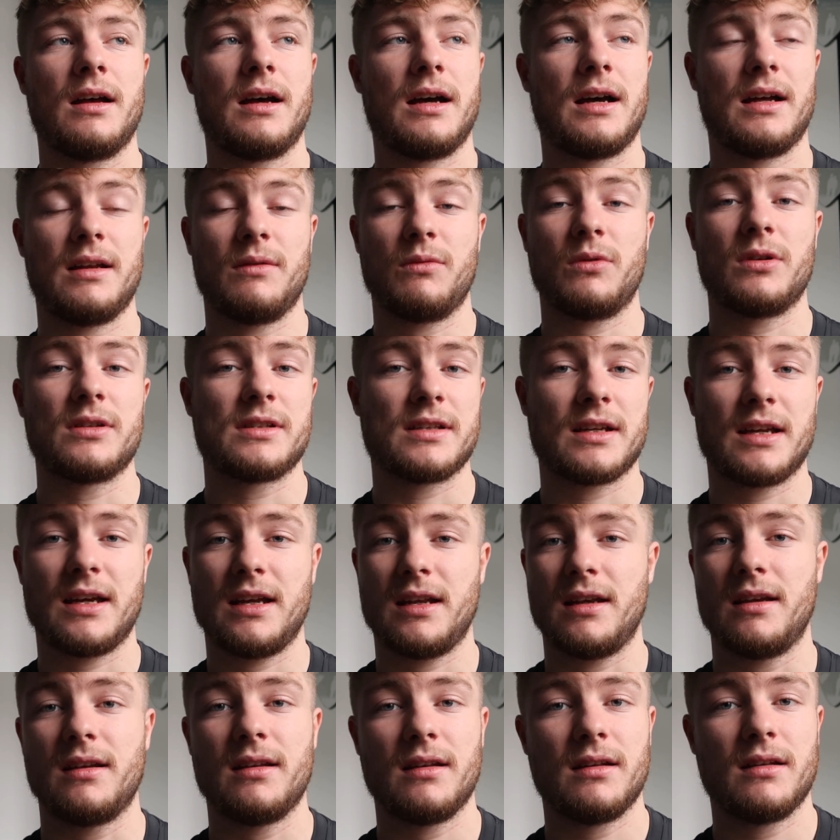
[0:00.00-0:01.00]
And once
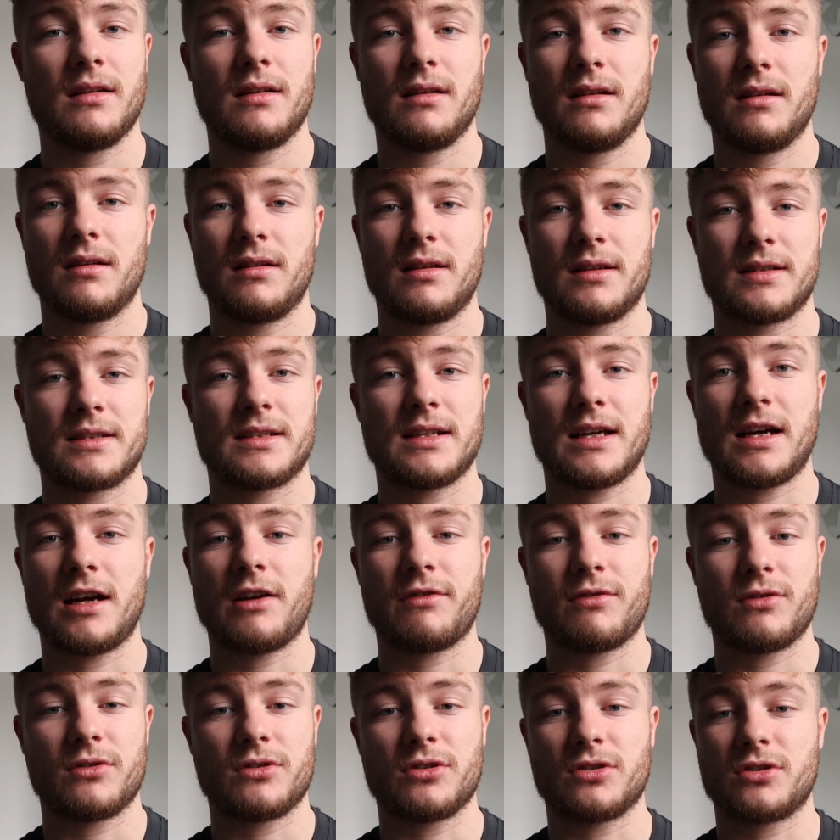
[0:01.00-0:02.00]
again, the
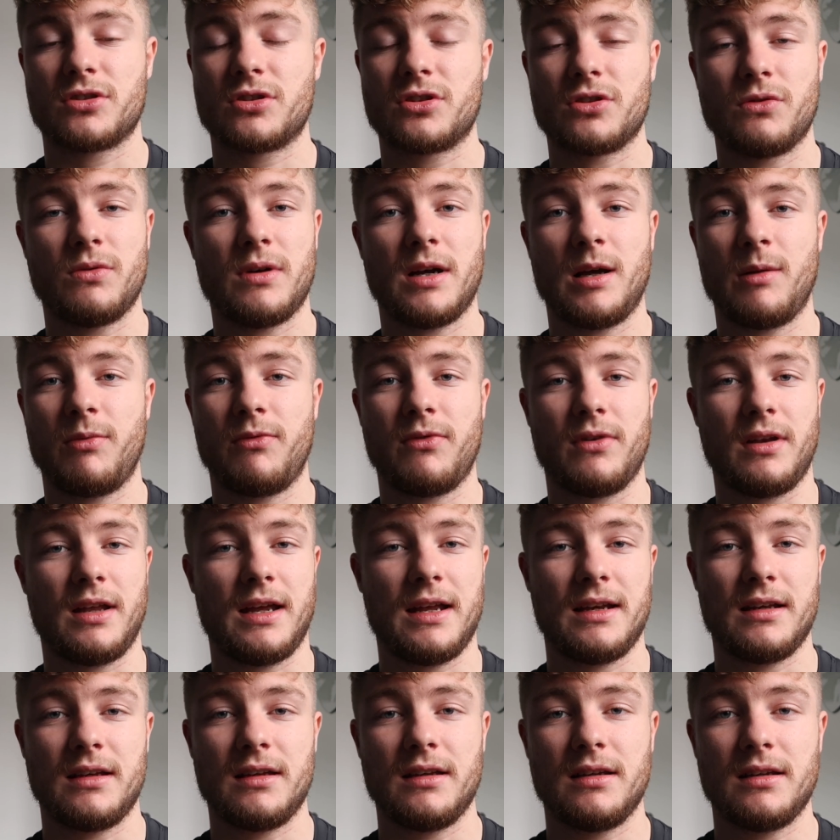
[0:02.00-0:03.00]
staff are just so helpful.
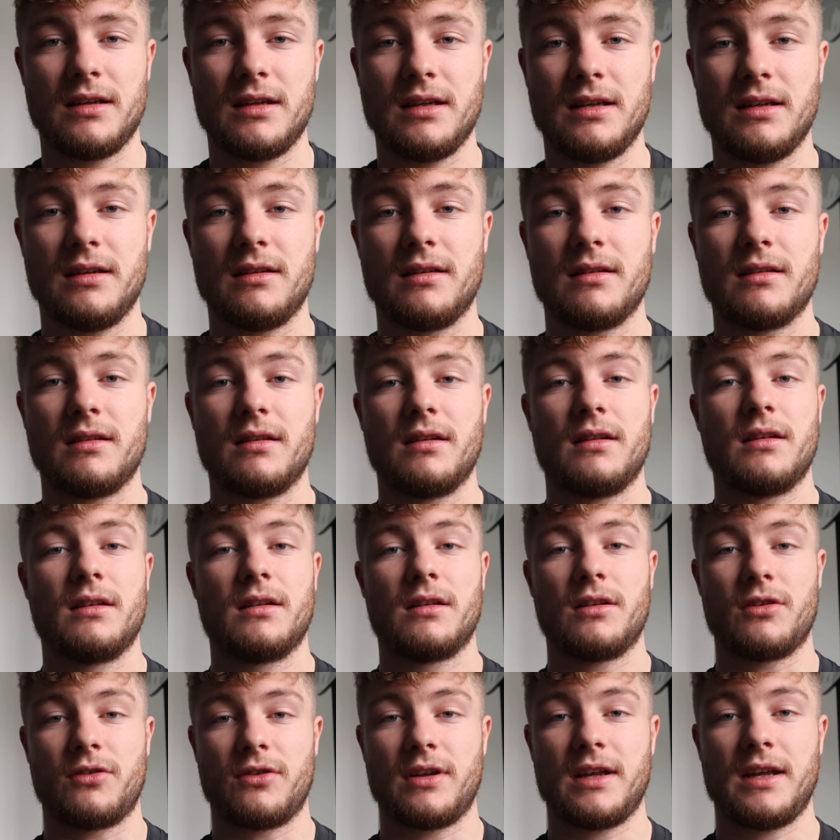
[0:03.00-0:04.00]
Anything you need,
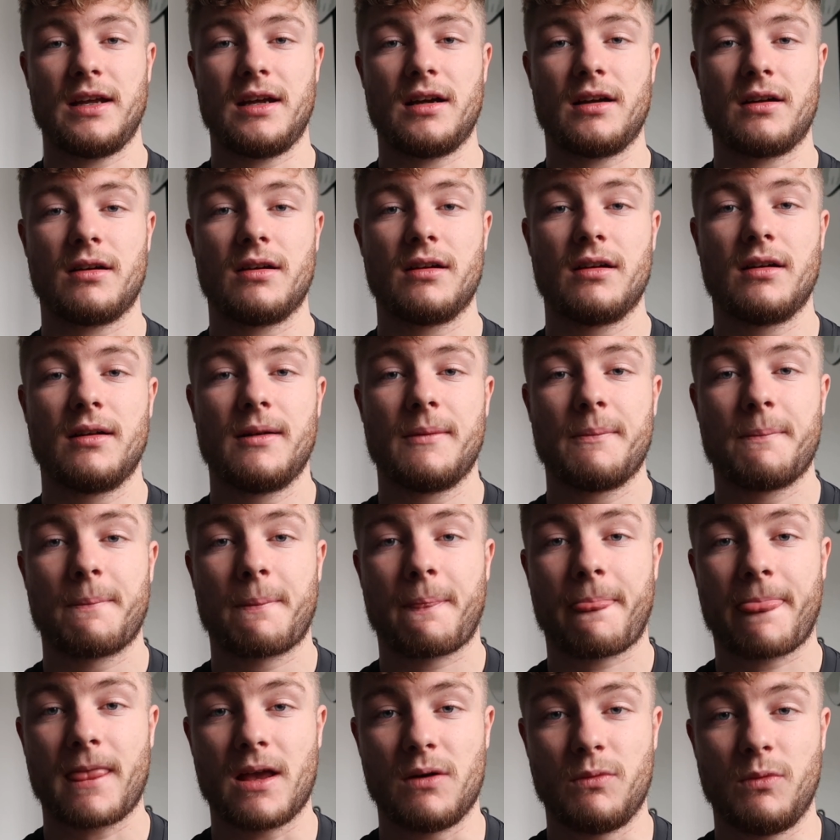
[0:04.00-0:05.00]
they're there
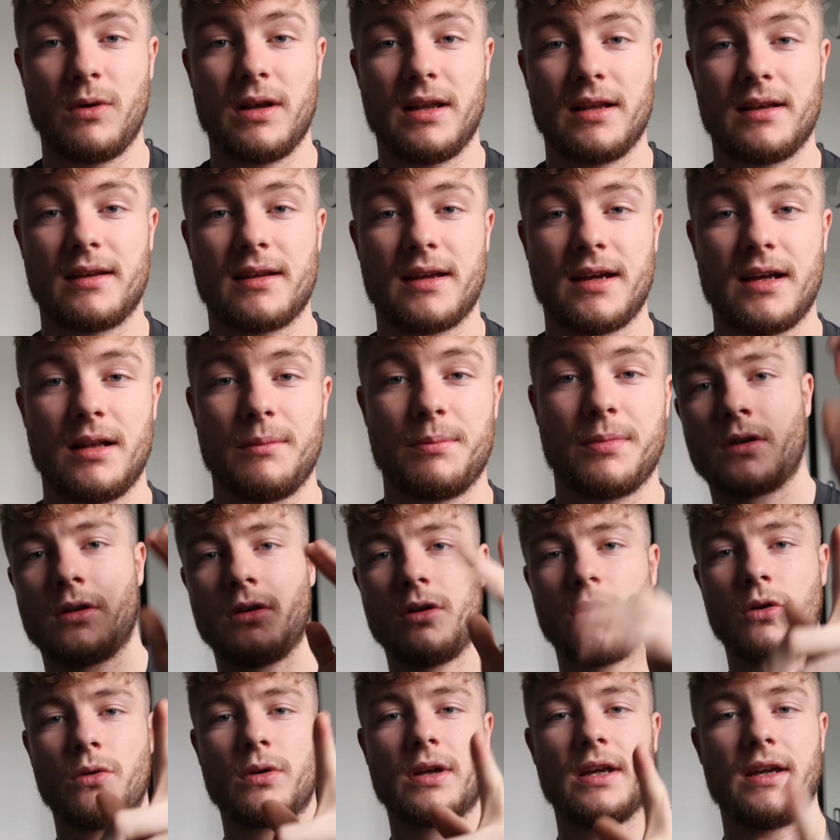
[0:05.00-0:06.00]
and willing to help.
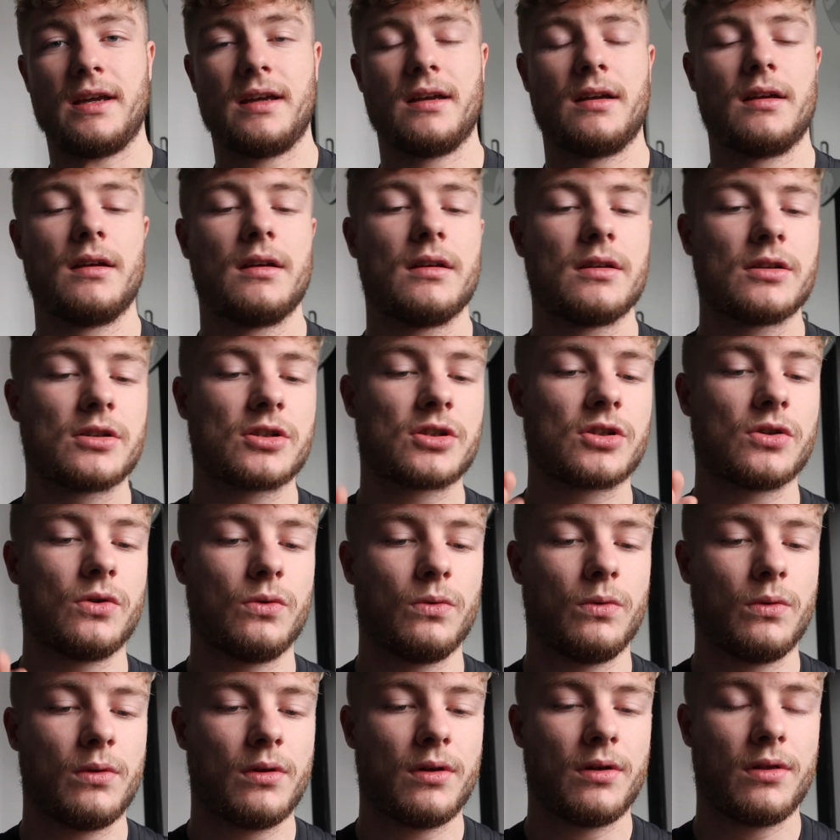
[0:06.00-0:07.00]
Okay,
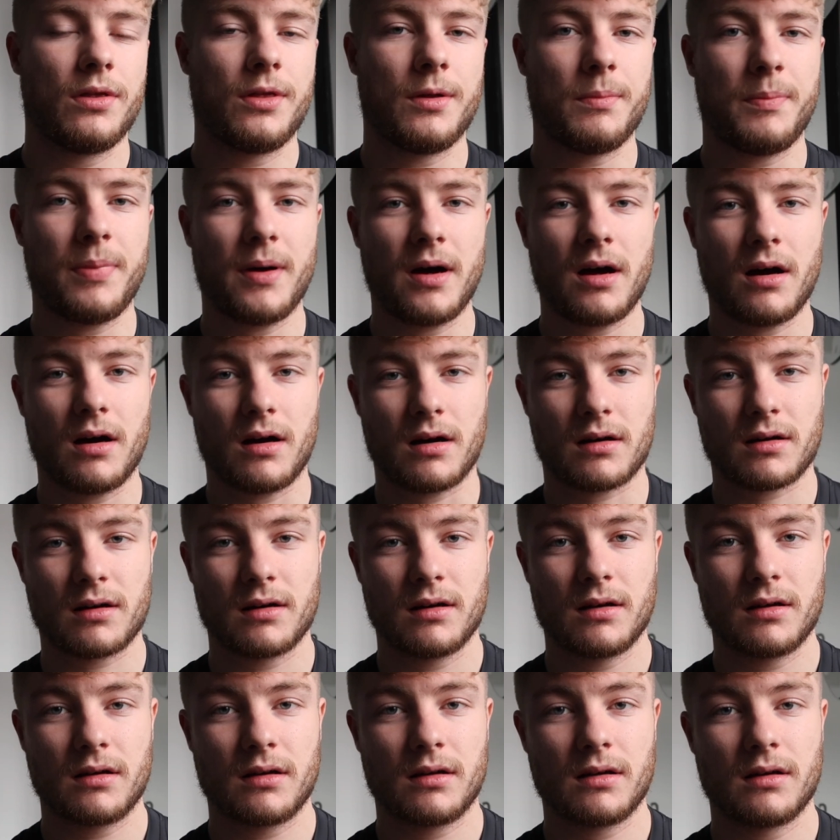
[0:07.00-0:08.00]
so the
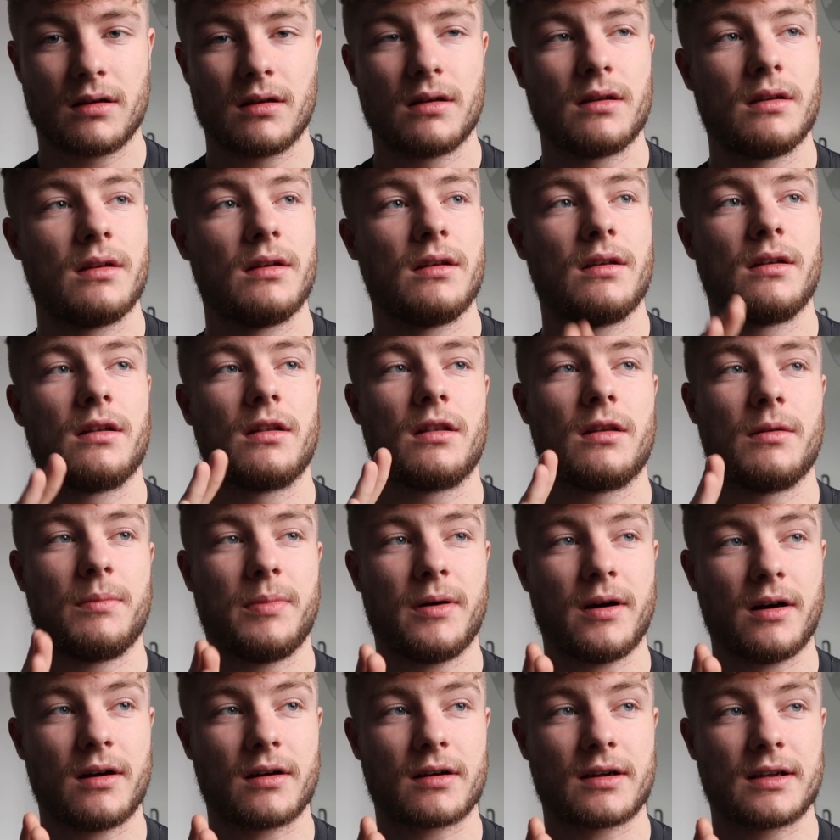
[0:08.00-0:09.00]
park
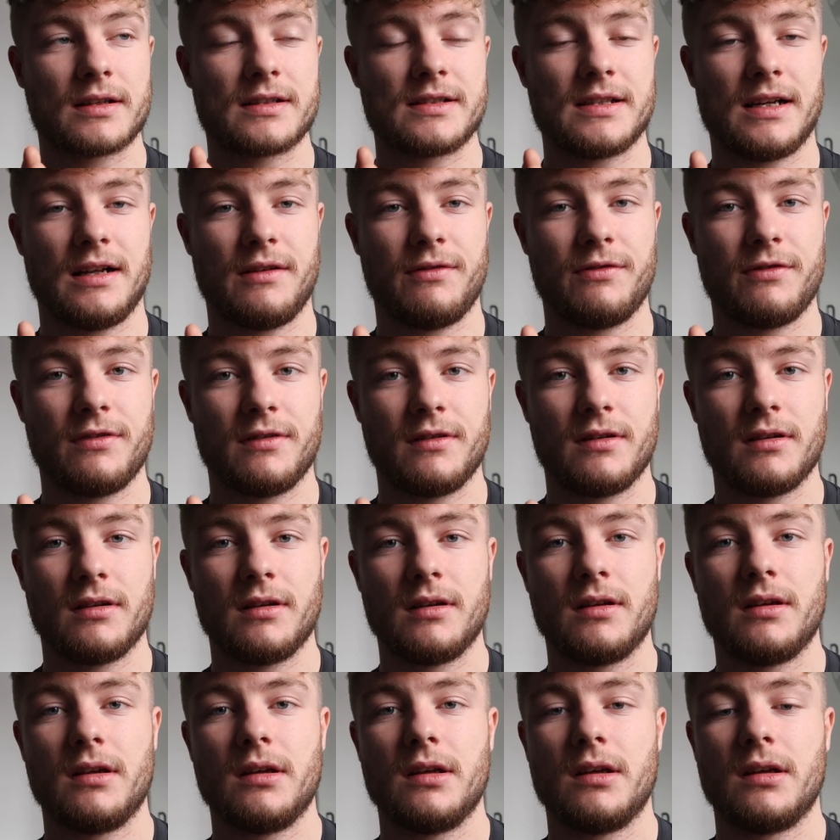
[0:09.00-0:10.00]
itself.
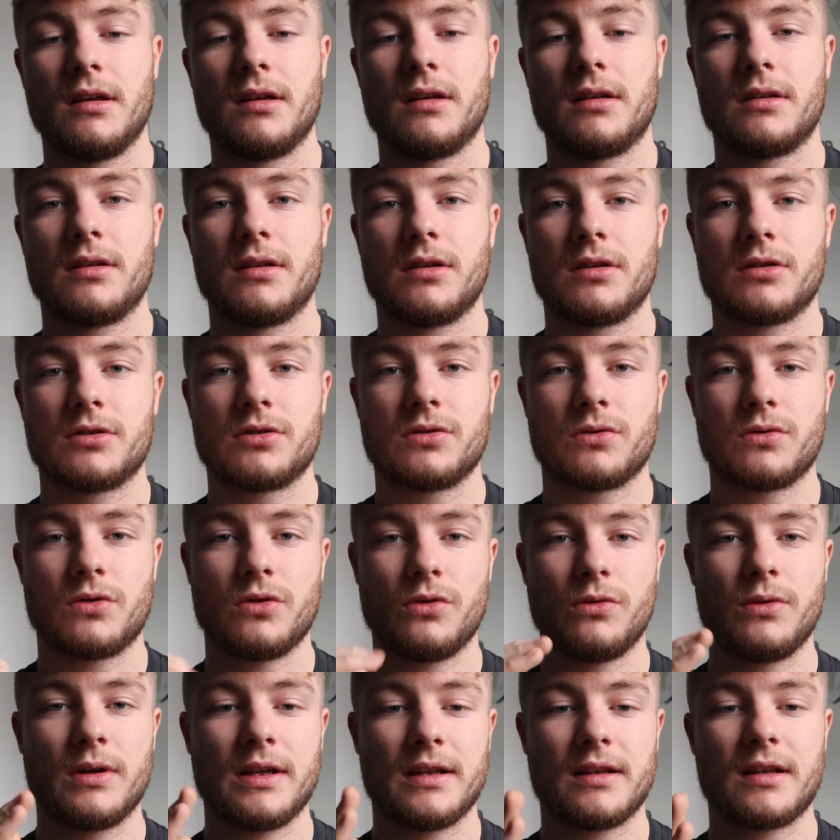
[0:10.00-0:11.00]
So
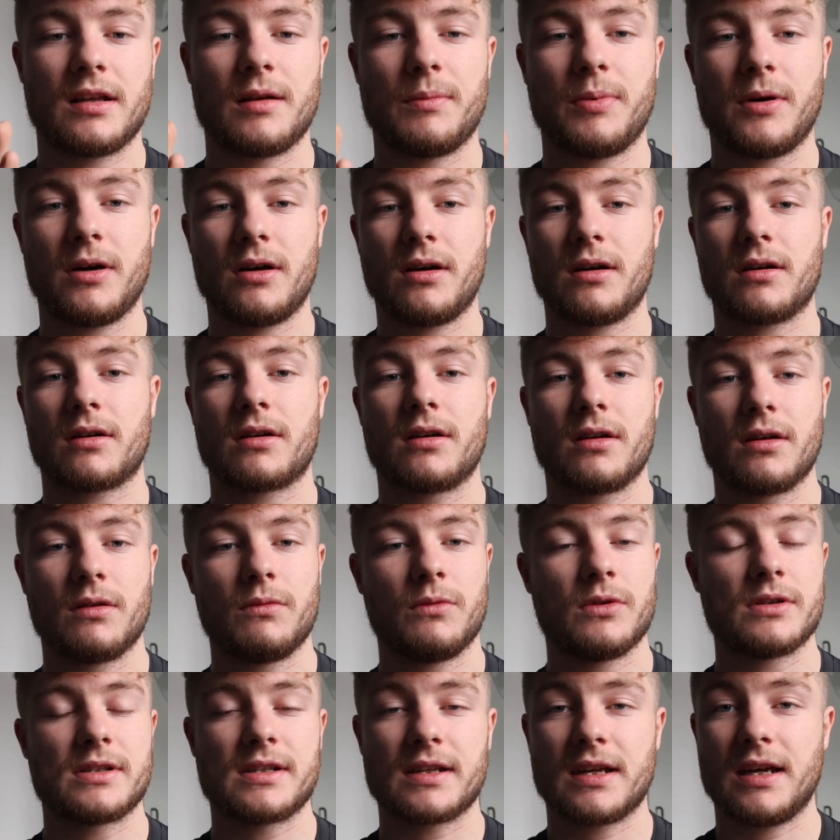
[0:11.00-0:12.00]
going into the park,
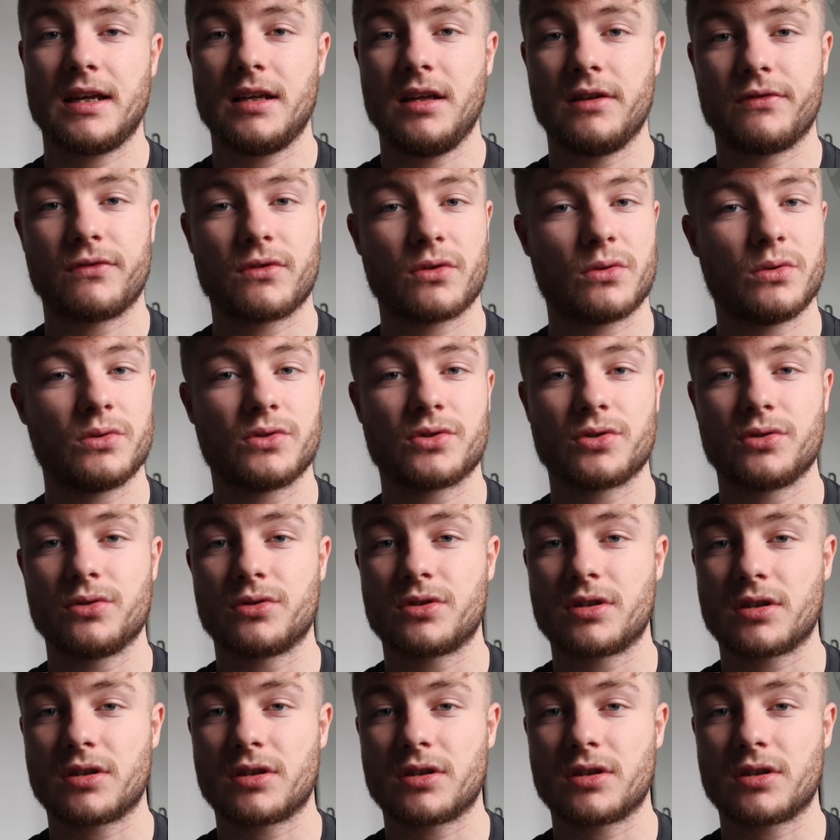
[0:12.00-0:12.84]
once again you have to go through